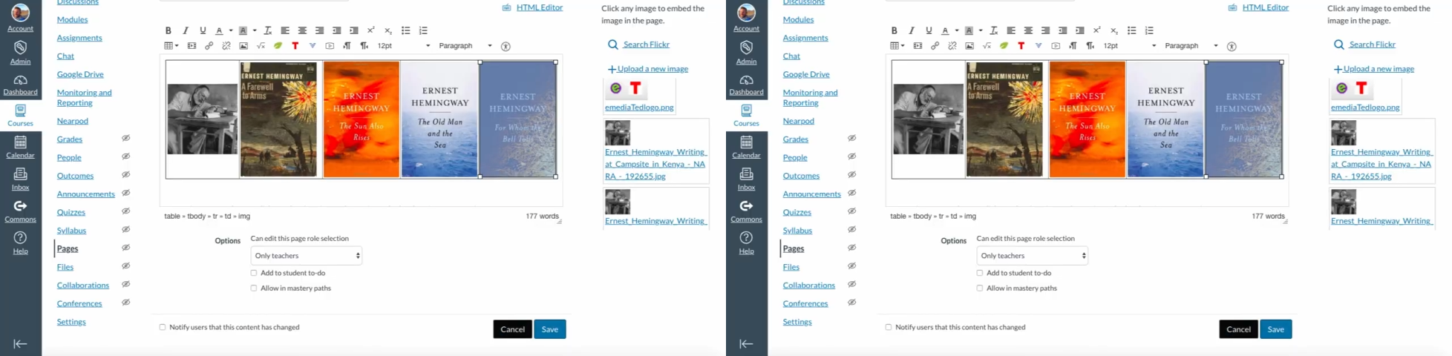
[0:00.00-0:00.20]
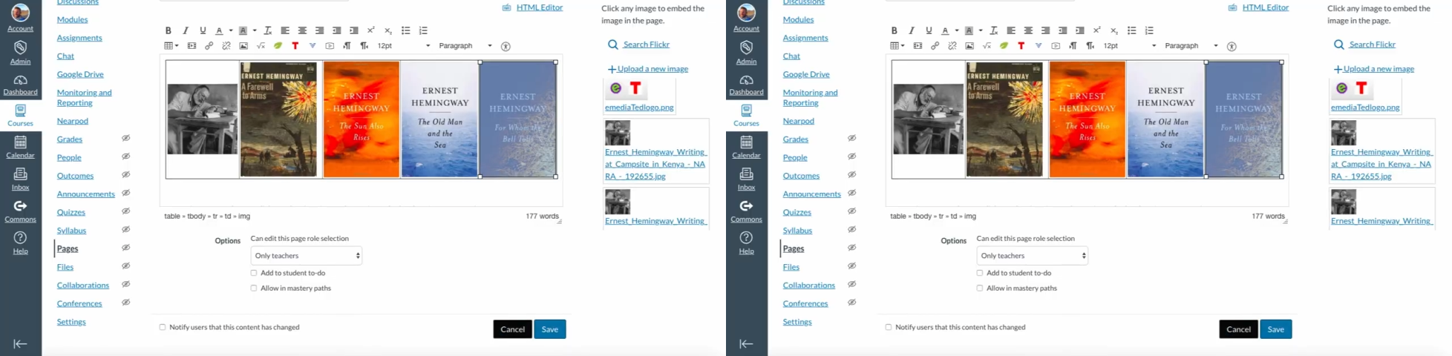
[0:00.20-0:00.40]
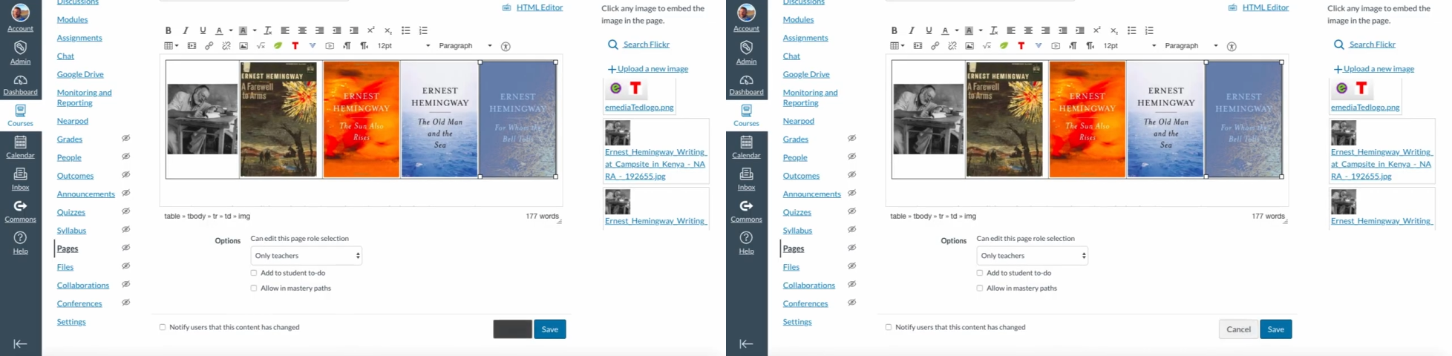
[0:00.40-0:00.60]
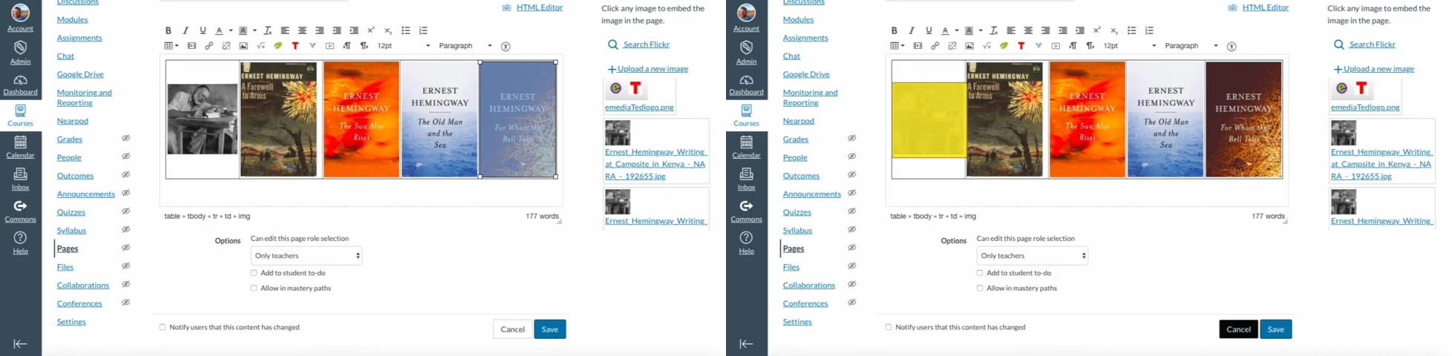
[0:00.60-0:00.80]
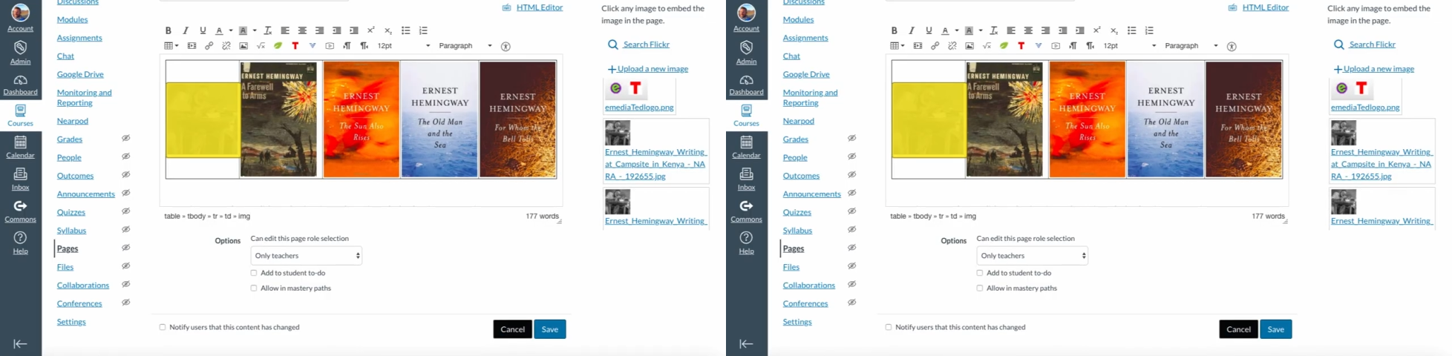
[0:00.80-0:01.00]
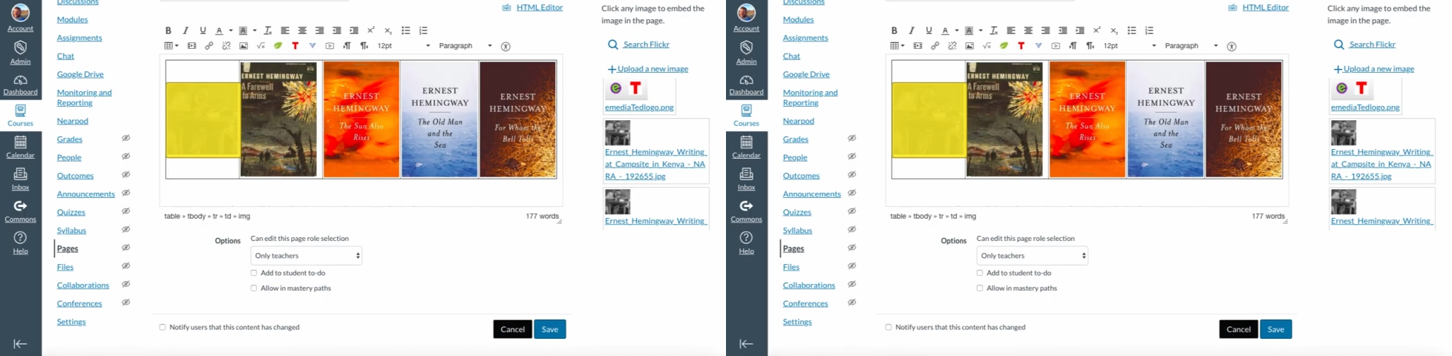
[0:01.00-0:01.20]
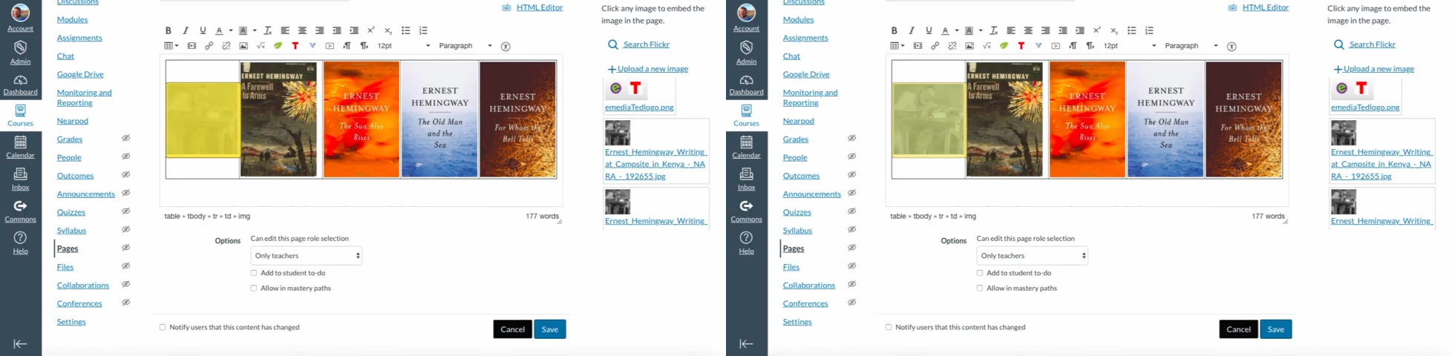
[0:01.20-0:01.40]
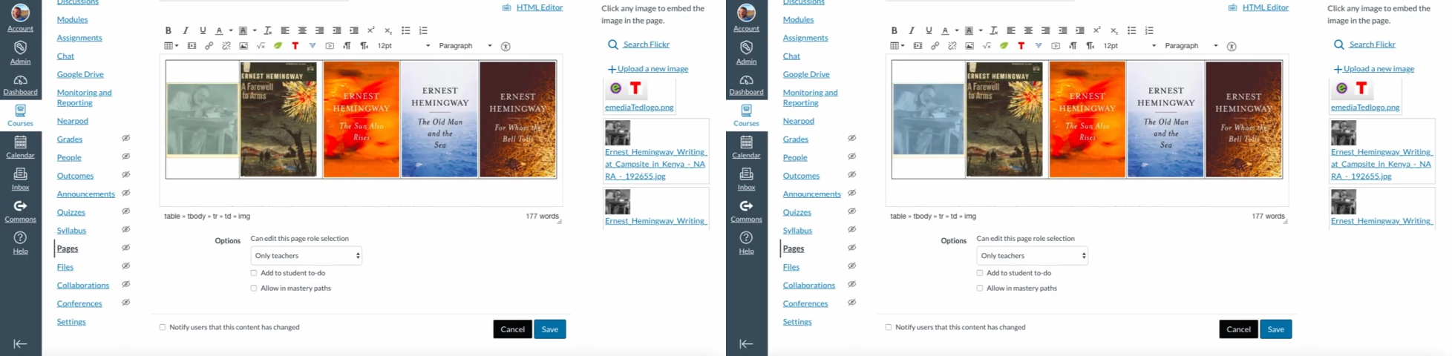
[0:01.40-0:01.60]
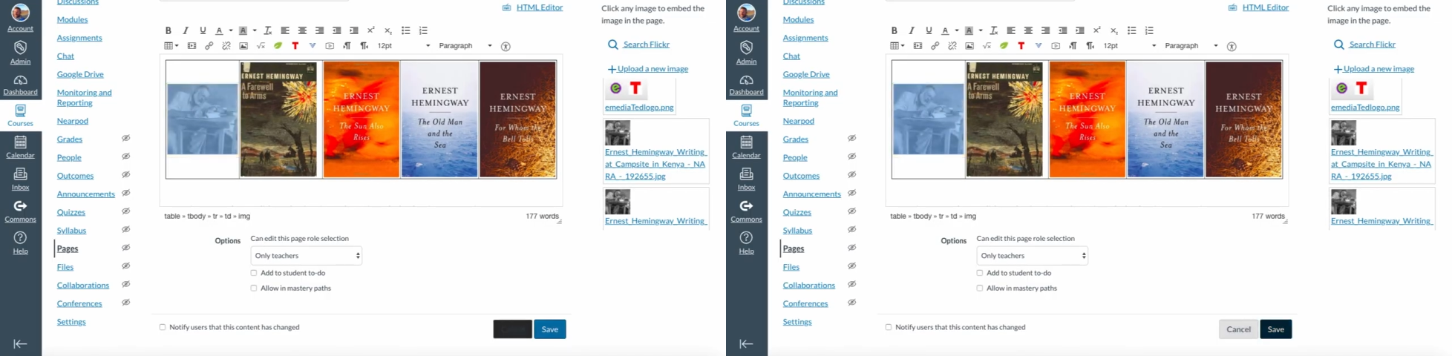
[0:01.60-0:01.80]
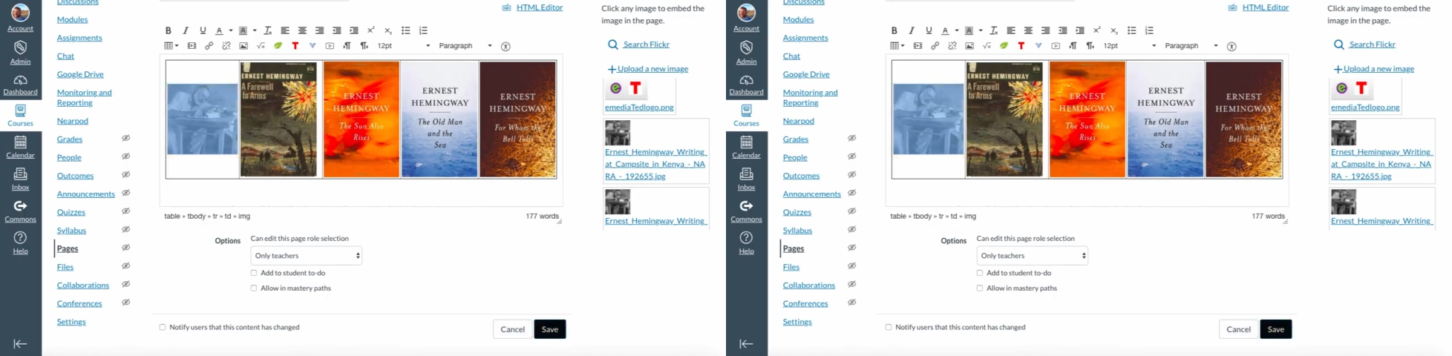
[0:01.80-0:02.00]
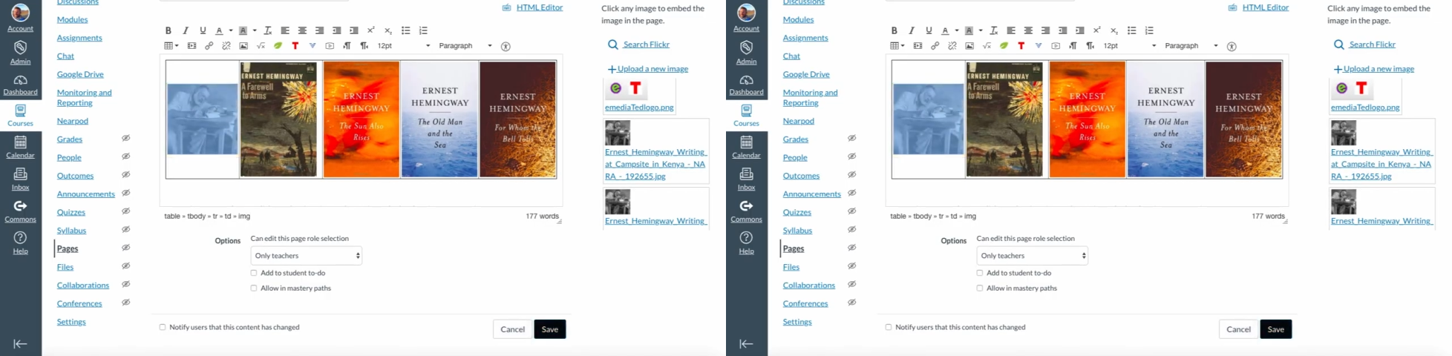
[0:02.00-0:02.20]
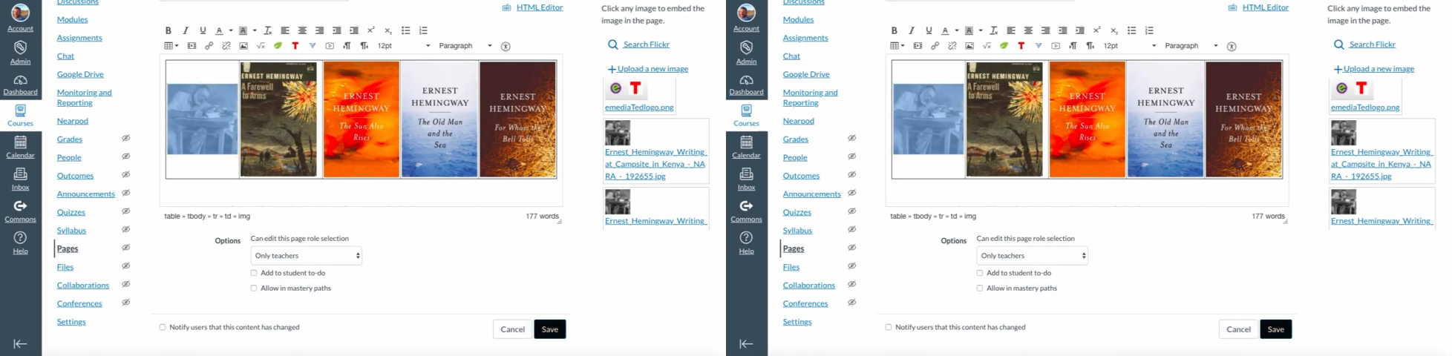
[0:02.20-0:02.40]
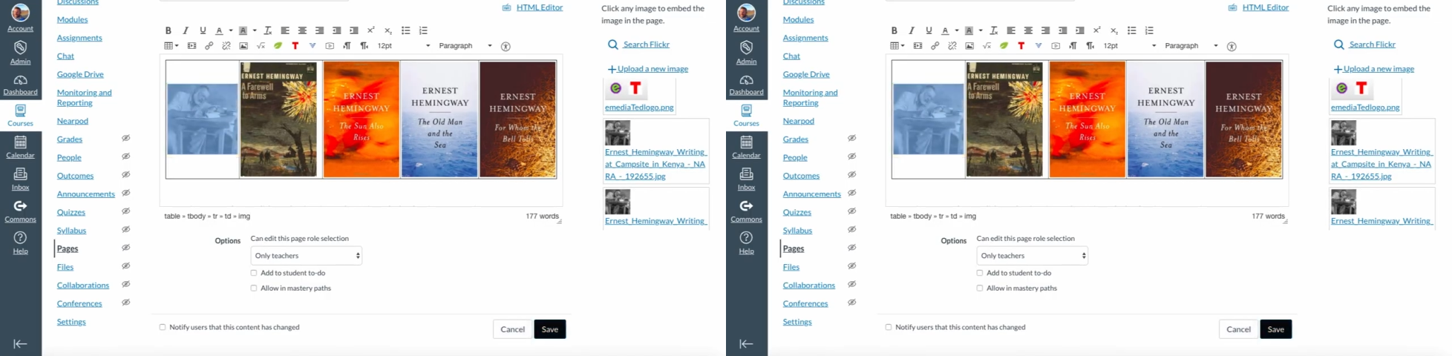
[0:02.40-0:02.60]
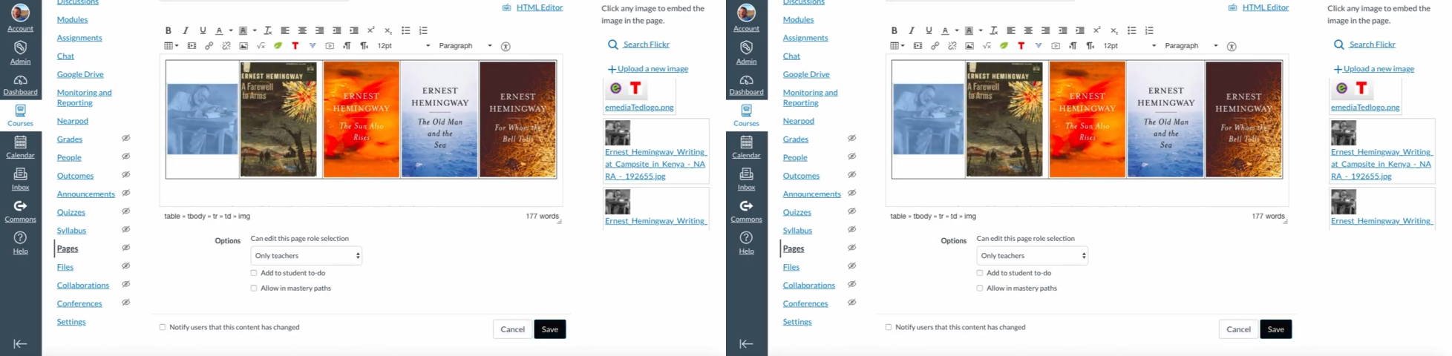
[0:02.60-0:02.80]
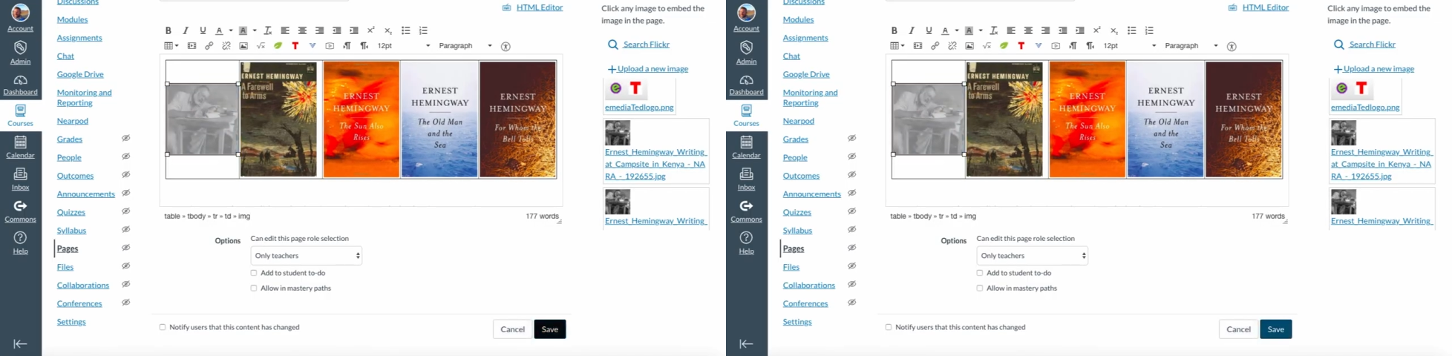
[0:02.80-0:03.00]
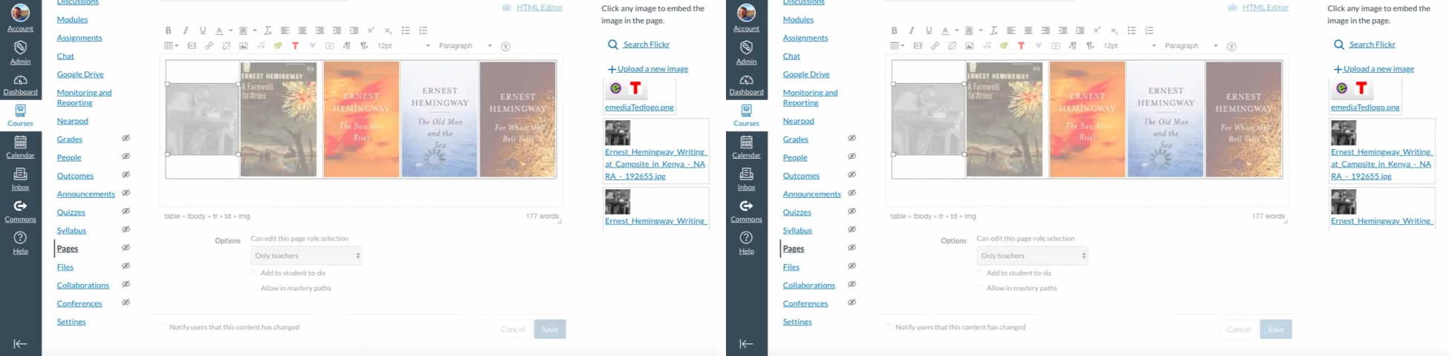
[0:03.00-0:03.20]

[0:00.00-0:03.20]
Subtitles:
No face is visible, so there are no lips to read.